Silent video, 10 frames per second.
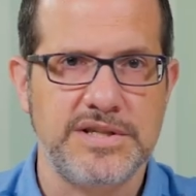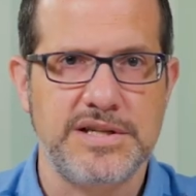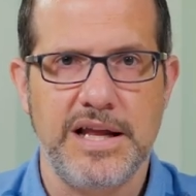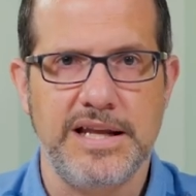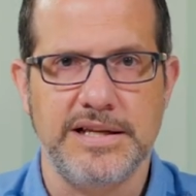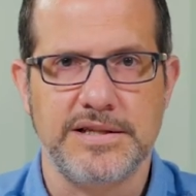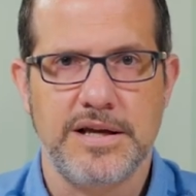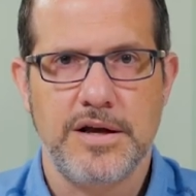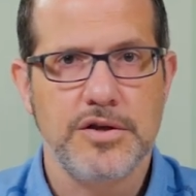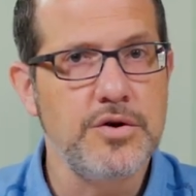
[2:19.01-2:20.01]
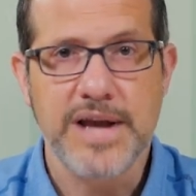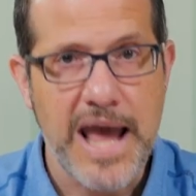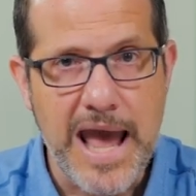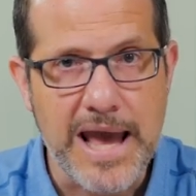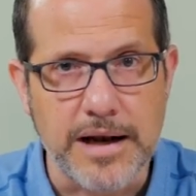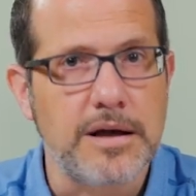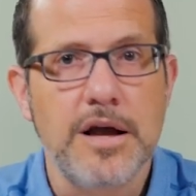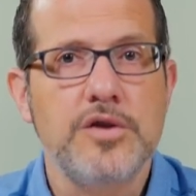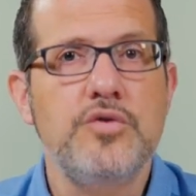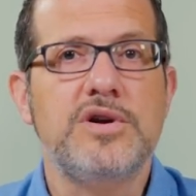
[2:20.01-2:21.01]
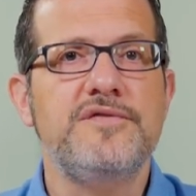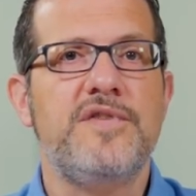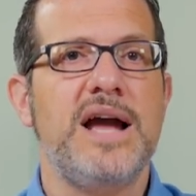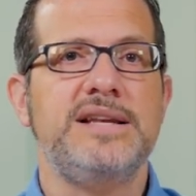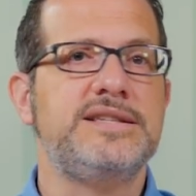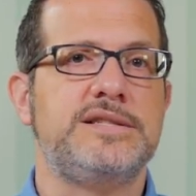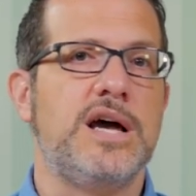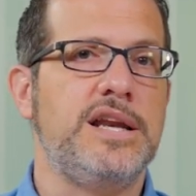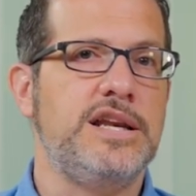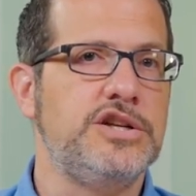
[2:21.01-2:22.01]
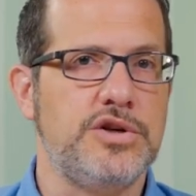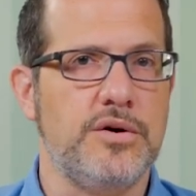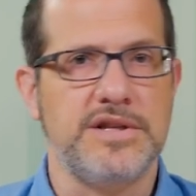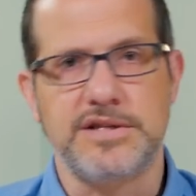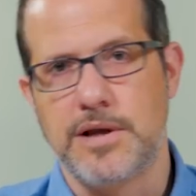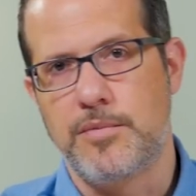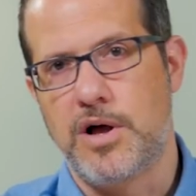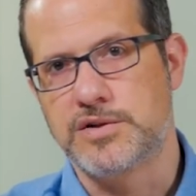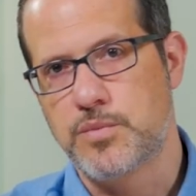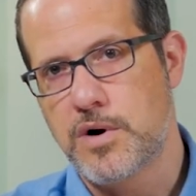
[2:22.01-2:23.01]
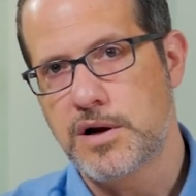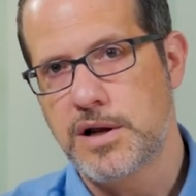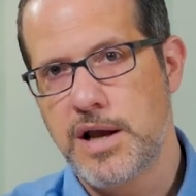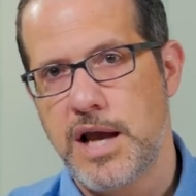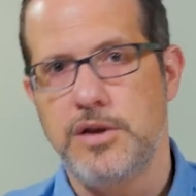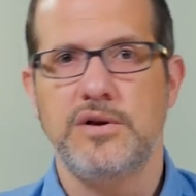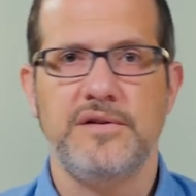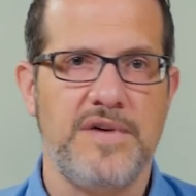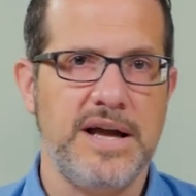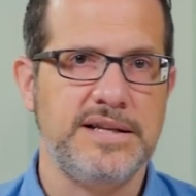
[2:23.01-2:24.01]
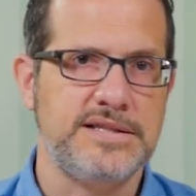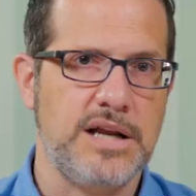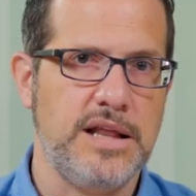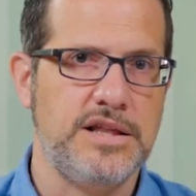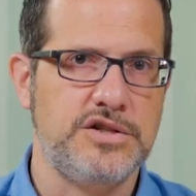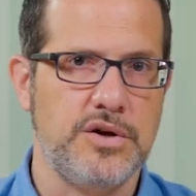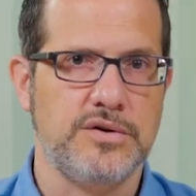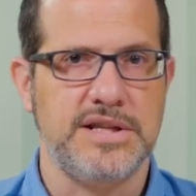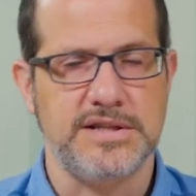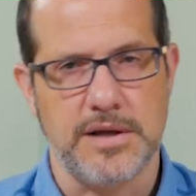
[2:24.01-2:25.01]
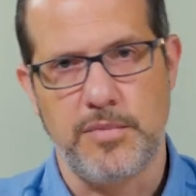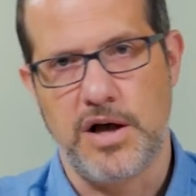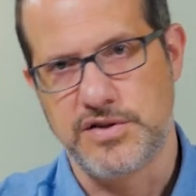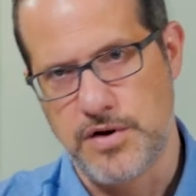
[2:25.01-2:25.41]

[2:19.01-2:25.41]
studies. You can. You can find a study to show that some laws work, and you can find a study that shows that some laws